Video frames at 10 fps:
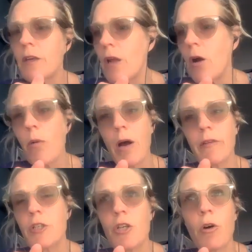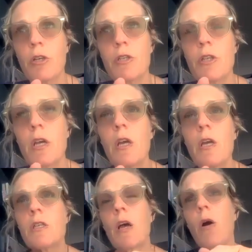no other choice.
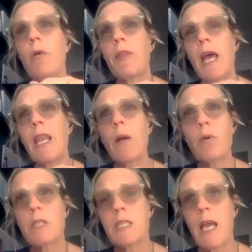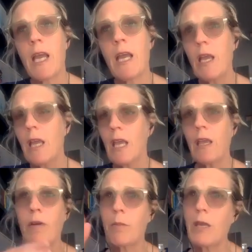So then I would say,
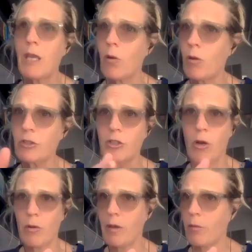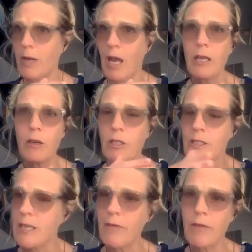even me also, when I looked
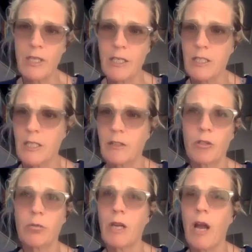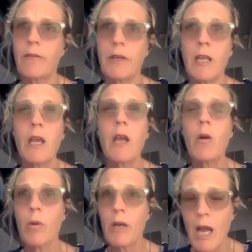7 years into recovery,
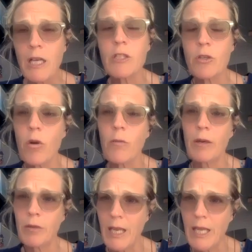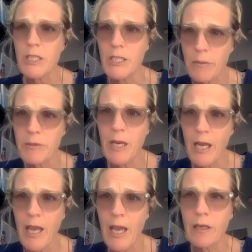when I saw my relationships that
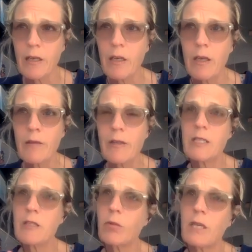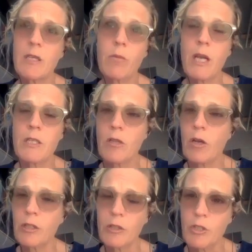I had, that's the reason why I
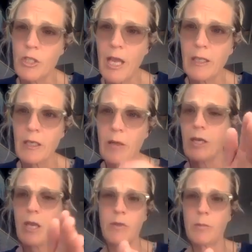started to chant and I became the